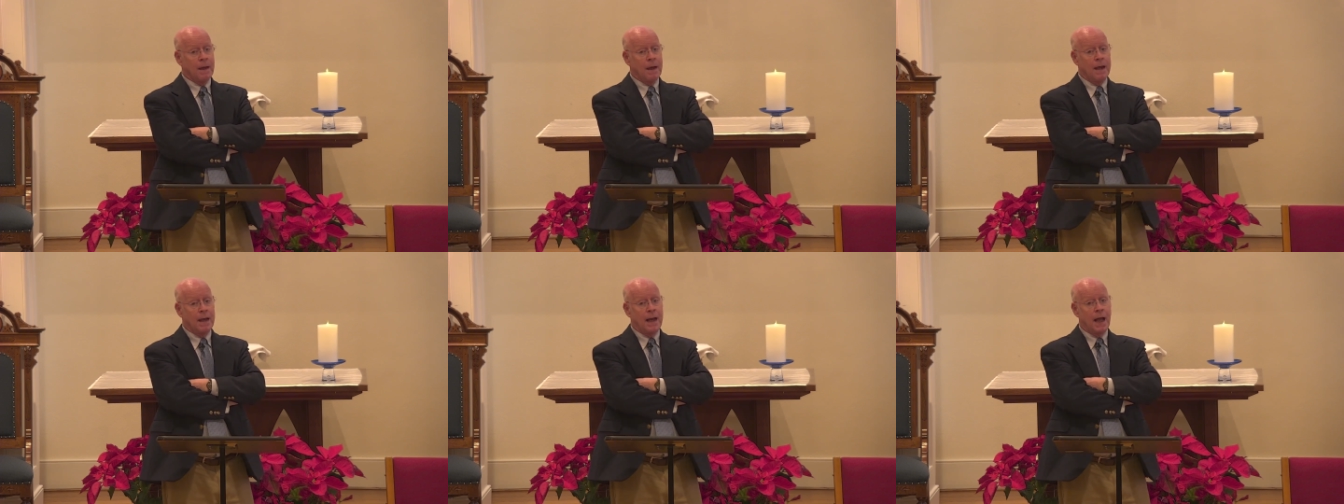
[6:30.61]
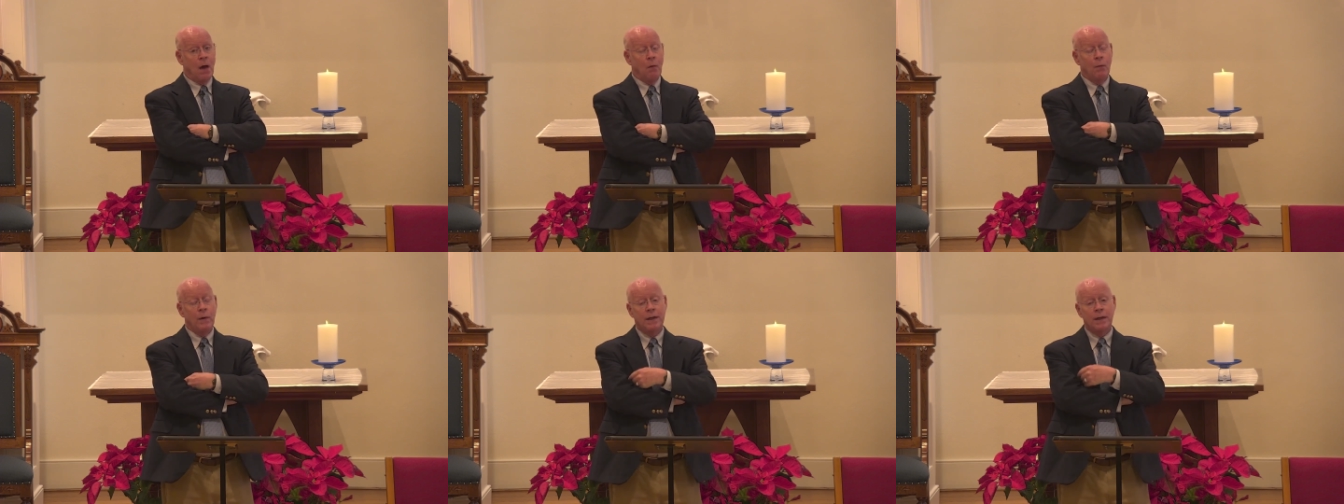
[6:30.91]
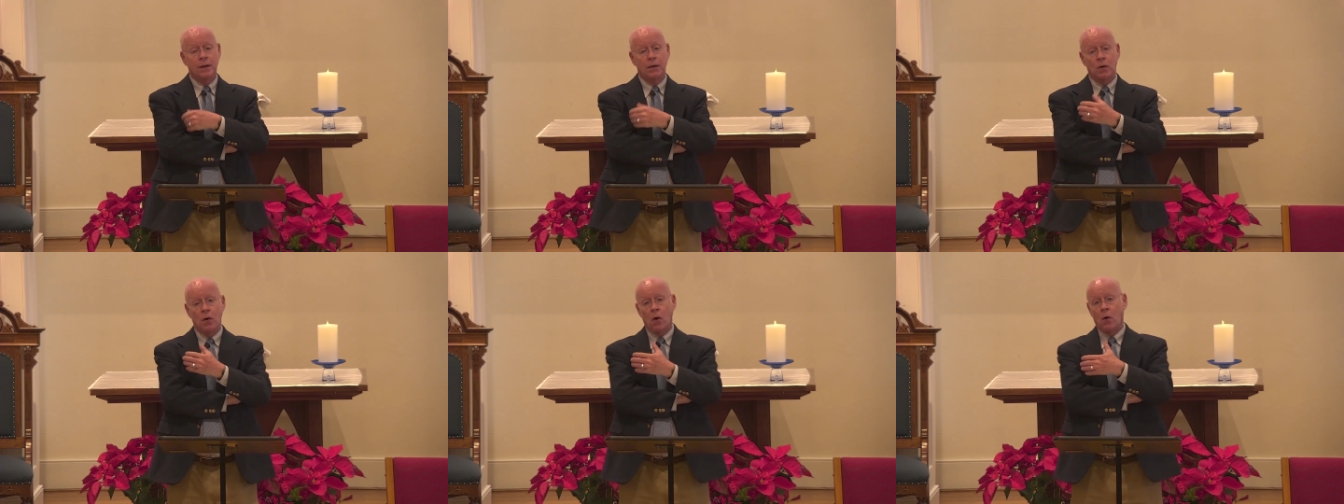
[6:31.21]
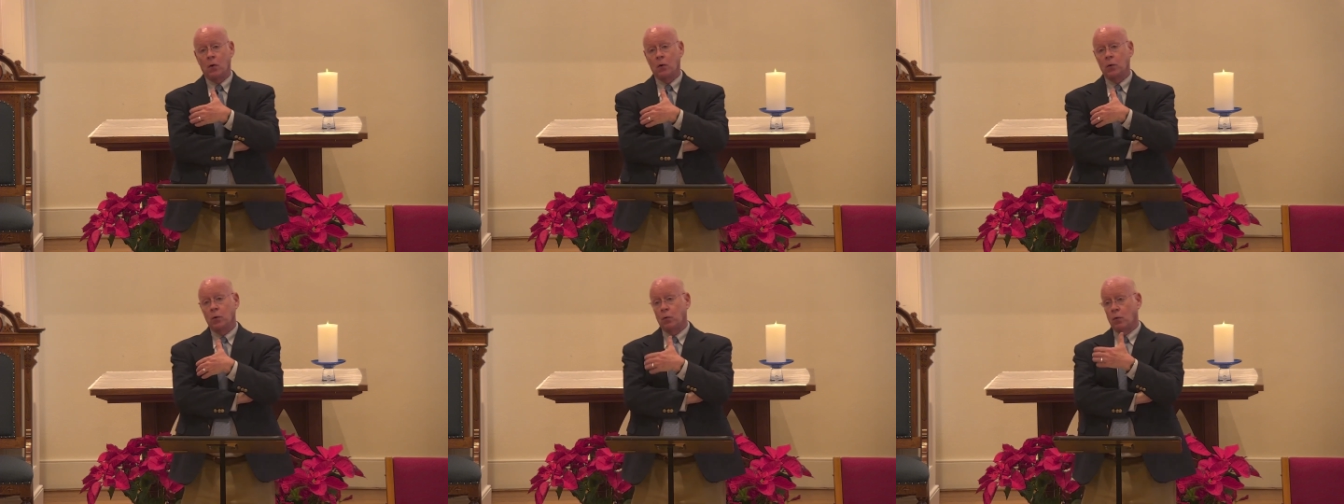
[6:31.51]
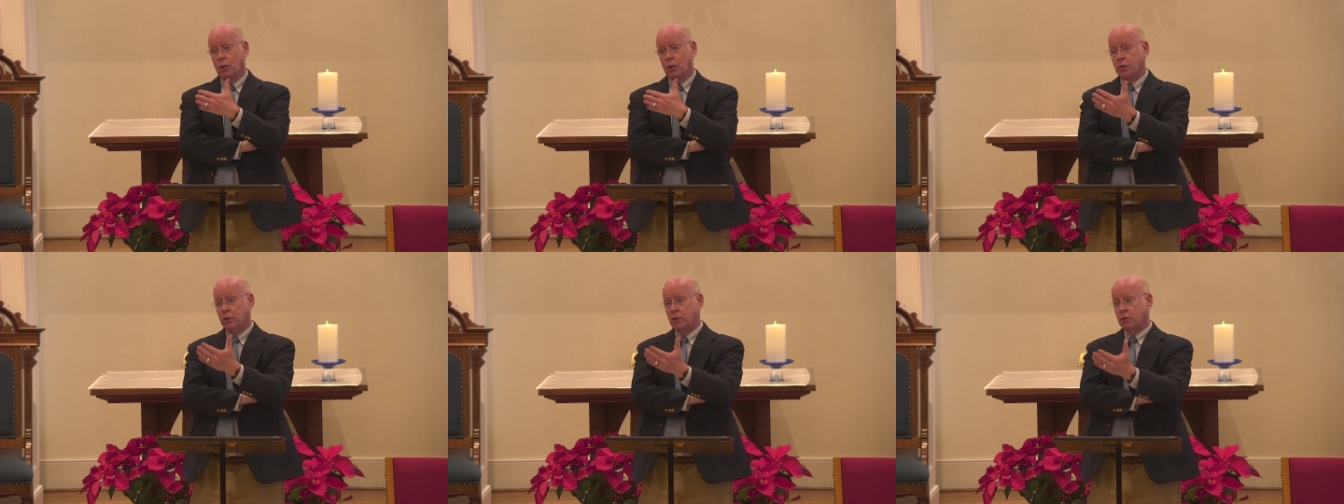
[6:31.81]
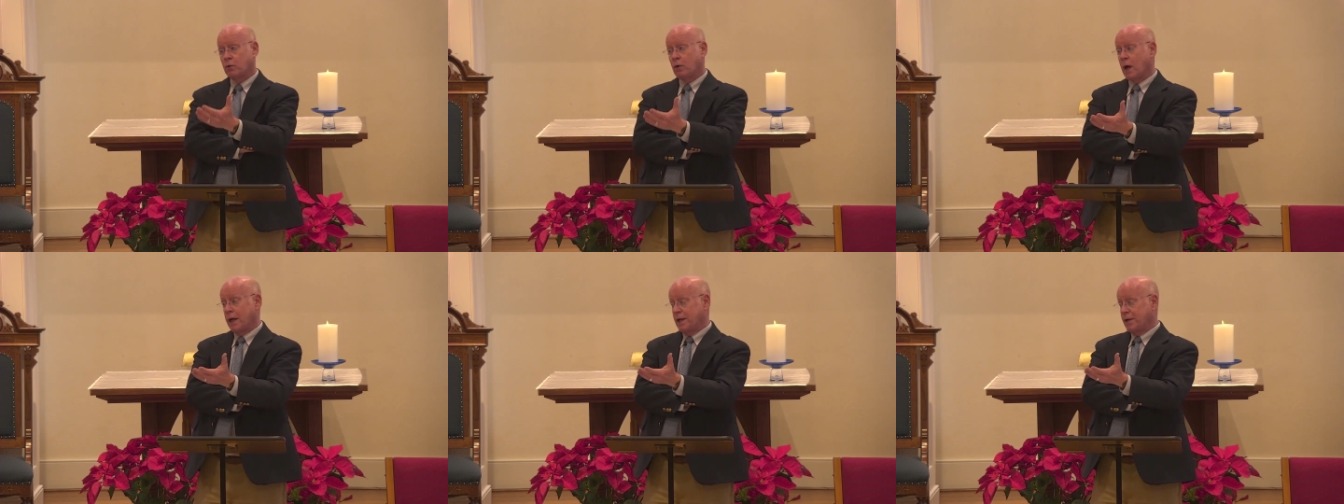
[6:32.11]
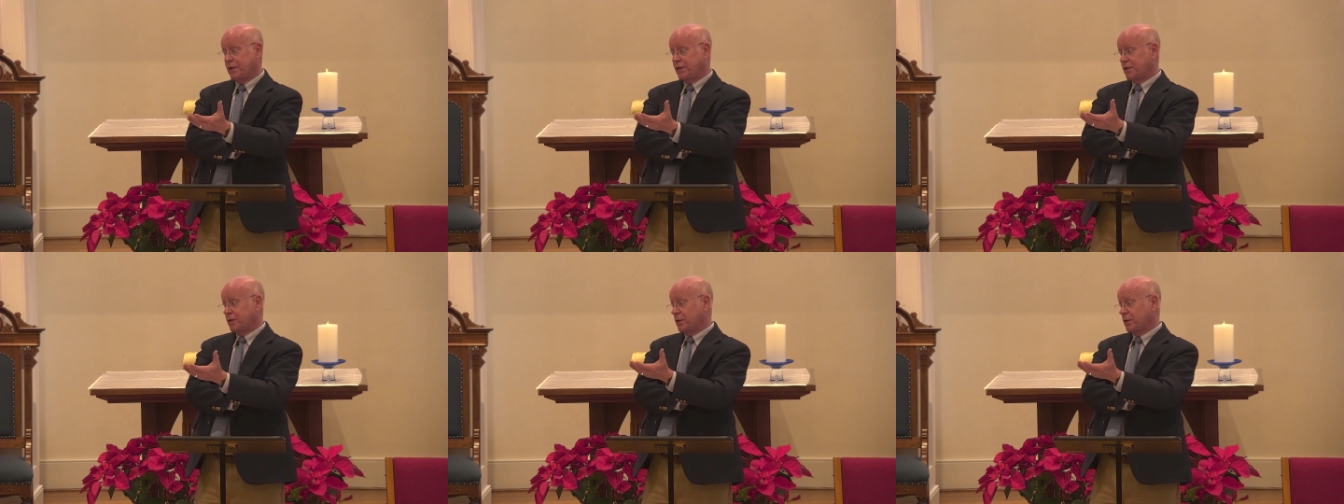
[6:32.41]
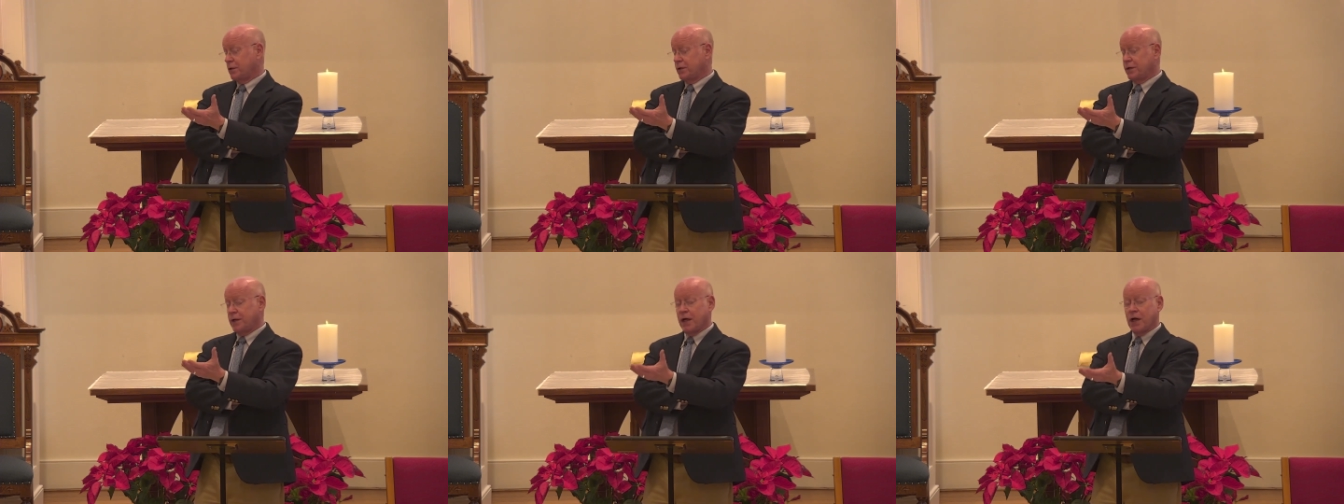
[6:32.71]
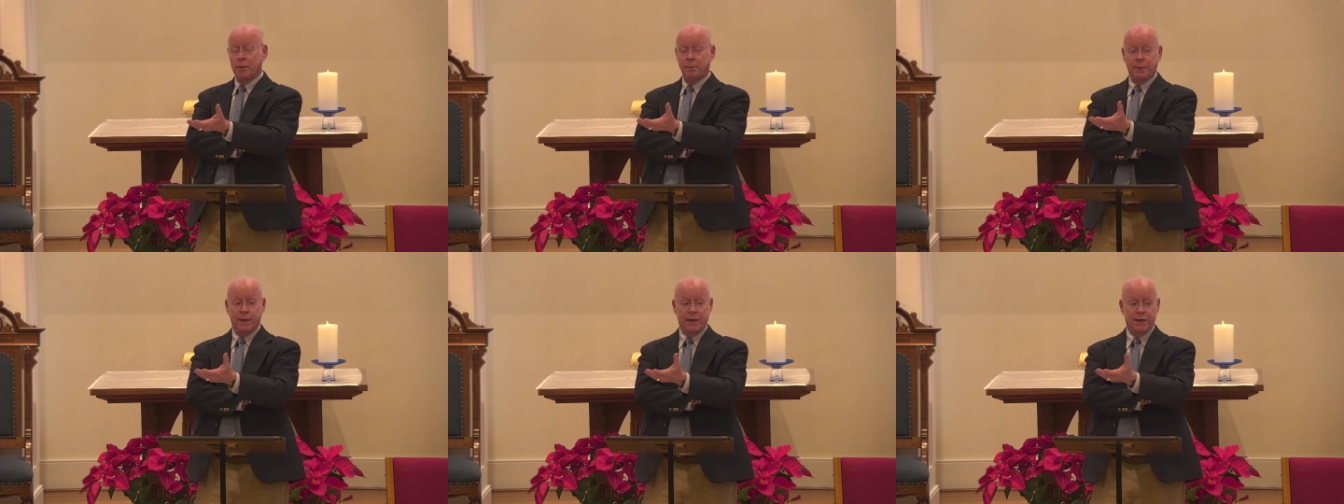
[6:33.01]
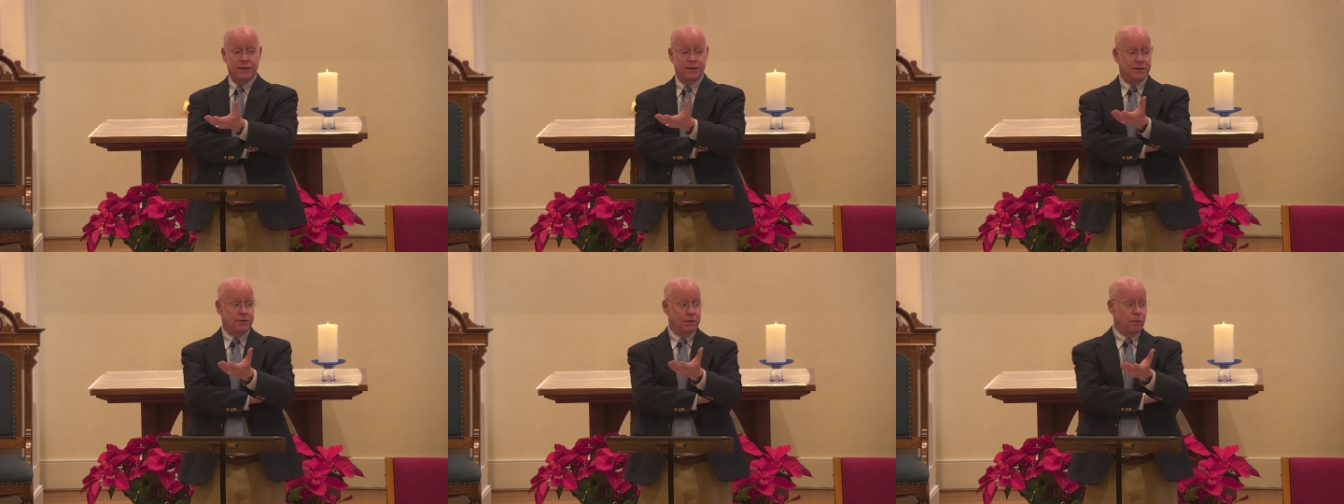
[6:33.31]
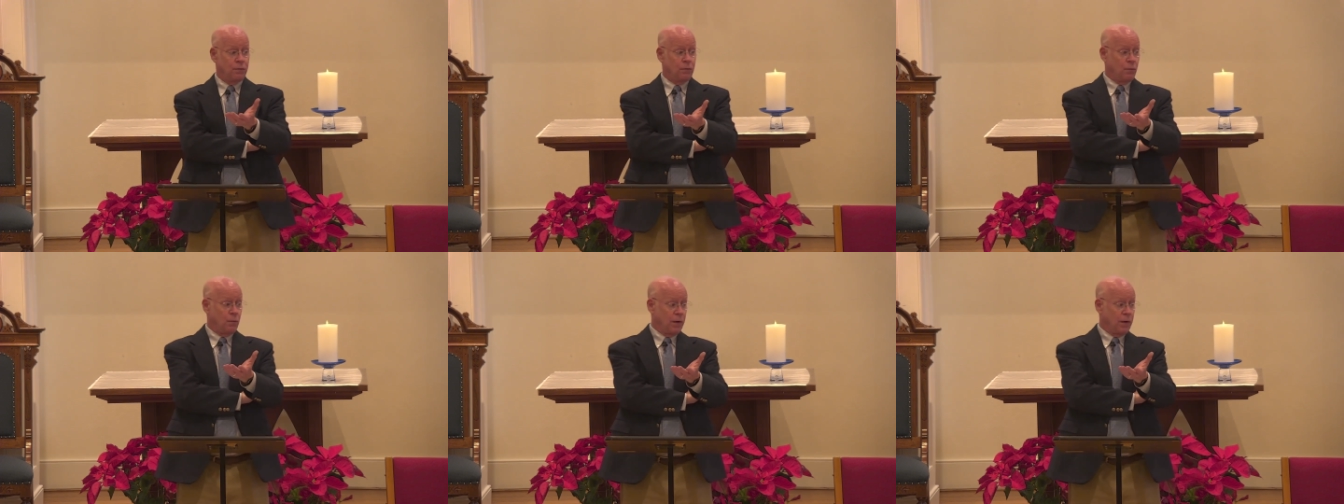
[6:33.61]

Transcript: and how we can call on Christ to help us